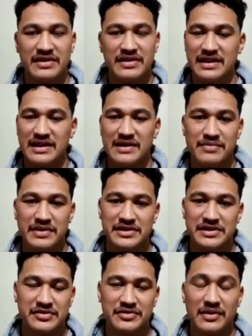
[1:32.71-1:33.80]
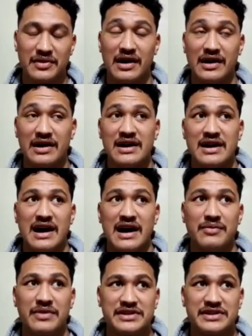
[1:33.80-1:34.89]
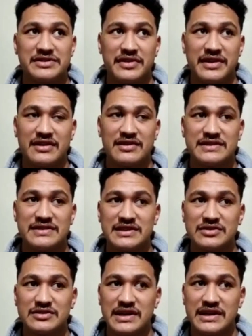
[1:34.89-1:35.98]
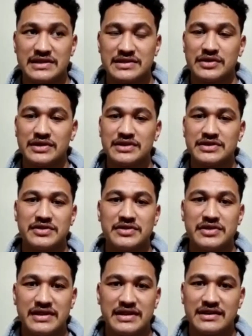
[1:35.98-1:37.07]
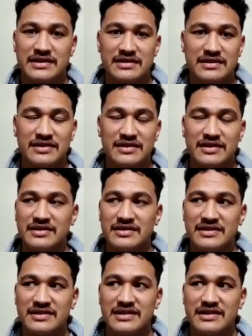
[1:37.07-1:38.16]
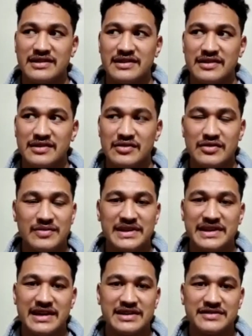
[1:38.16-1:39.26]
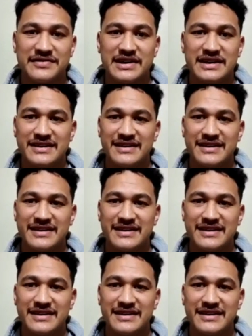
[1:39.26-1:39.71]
And then I'm pretty sure that these things will get sorted soon, and then we'll be down to fight.